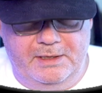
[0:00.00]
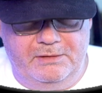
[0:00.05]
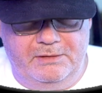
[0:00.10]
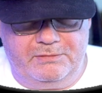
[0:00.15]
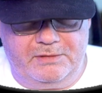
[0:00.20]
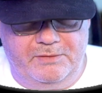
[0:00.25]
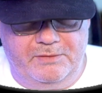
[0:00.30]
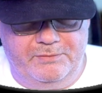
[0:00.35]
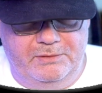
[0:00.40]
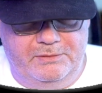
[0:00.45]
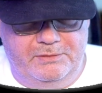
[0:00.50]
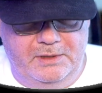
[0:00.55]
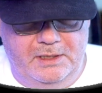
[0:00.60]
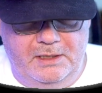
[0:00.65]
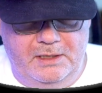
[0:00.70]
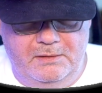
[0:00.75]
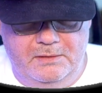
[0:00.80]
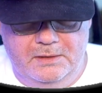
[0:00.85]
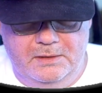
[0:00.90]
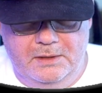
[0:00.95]

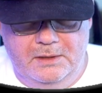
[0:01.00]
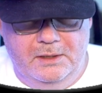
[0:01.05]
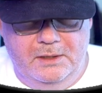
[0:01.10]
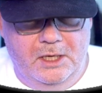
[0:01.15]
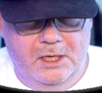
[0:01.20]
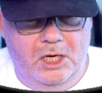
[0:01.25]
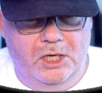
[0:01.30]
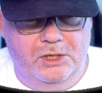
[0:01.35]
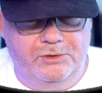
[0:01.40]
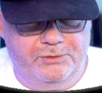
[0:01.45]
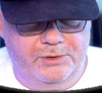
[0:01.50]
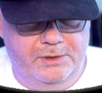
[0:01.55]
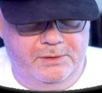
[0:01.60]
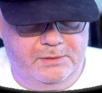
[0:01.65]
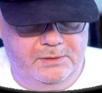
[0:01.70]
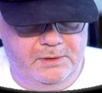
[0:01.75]
1,700.